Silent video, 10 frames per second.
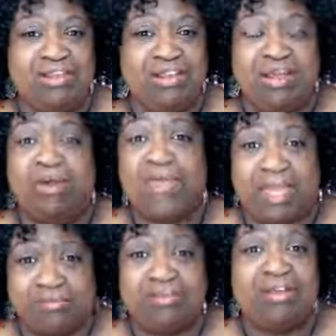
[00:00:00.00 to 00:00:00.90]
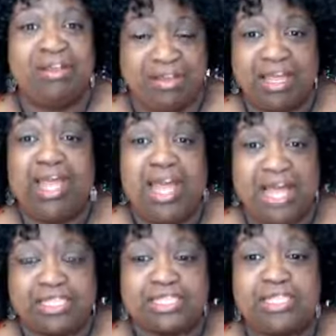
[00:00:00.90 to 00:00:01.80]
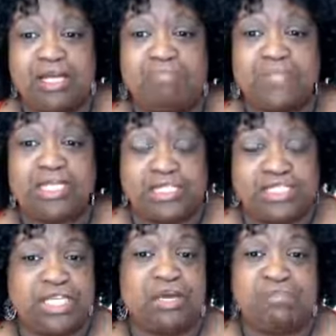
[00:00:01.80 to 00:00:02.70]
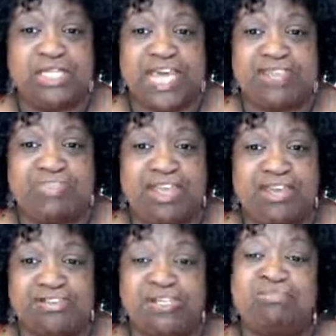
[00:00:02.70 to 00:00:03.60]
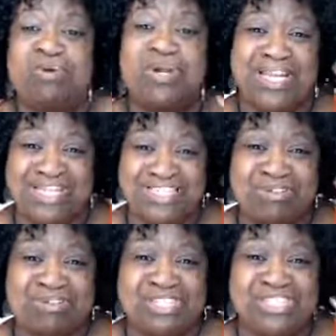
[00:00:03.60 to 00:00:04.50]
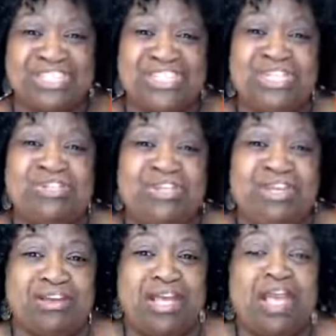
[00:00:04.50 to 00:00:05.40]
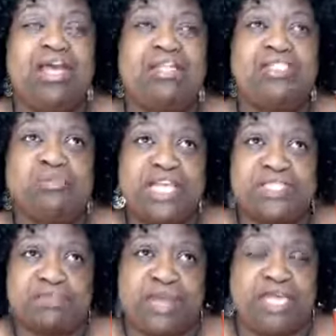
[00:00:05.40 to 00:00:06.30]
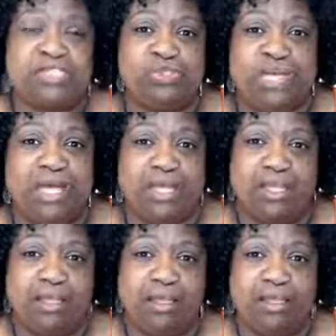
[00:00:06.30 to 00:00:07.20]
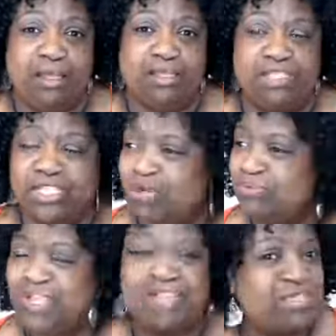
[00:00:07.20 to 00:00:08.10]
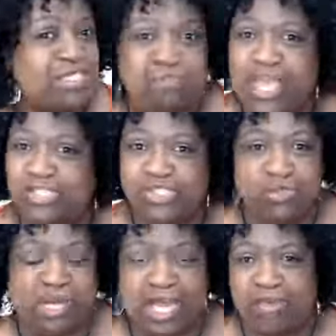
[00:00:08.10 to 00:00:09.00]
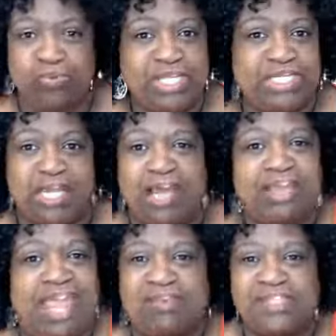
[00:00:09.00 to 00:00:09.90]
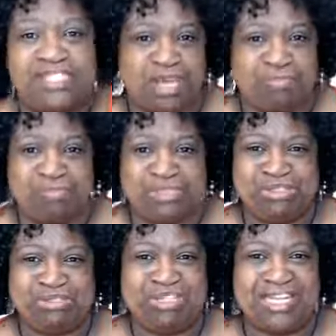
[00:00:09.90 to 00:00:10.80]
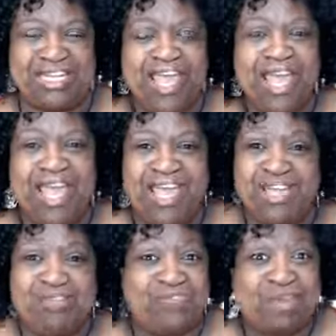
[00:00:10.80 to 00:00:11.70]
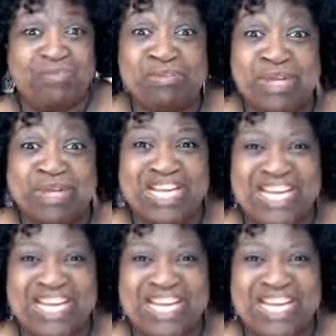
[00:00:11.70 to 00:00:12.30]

Okay. I see a couple of not there's. Good morning. So good to see you here. Don't let this pass you by. Don't let this pass you by. We did not have this opportunity in February.